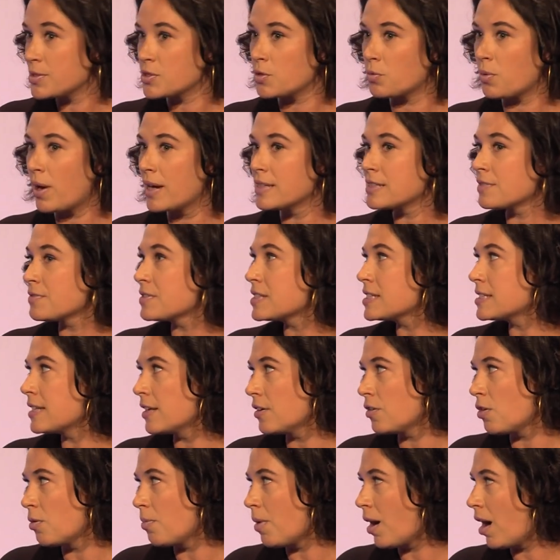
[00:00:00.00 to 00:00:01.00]
The rise of
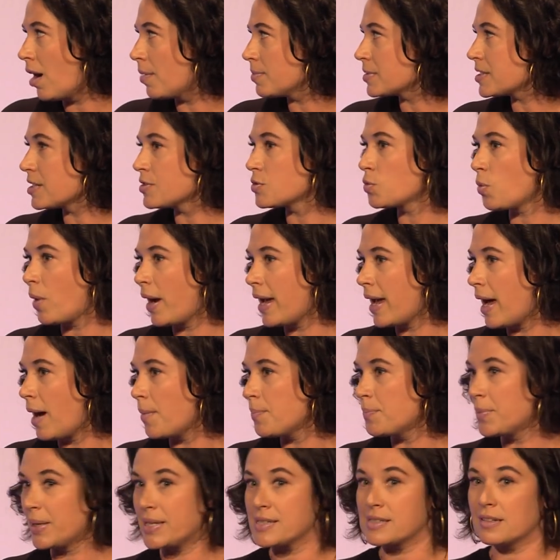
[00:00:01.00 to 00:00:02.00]
single moms is way
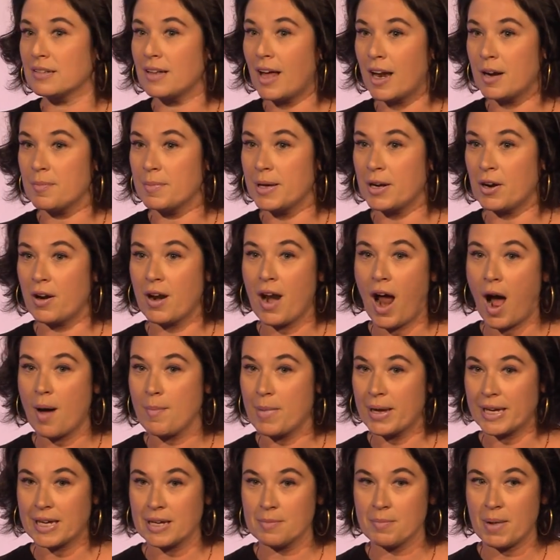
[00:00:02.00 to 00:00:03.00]
up because a lot of men are not
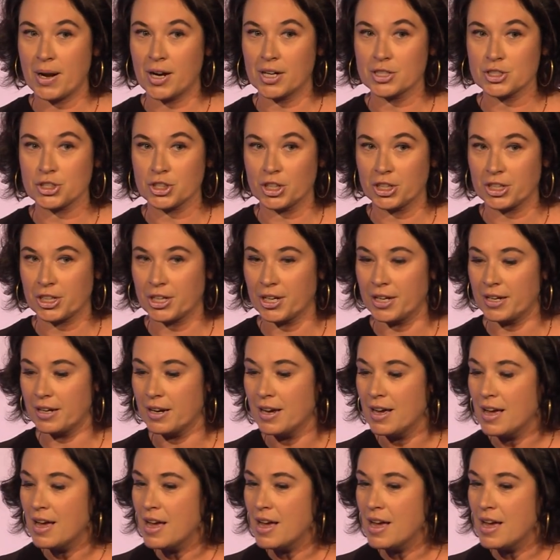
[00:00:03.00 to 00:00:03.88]
making marriage look good.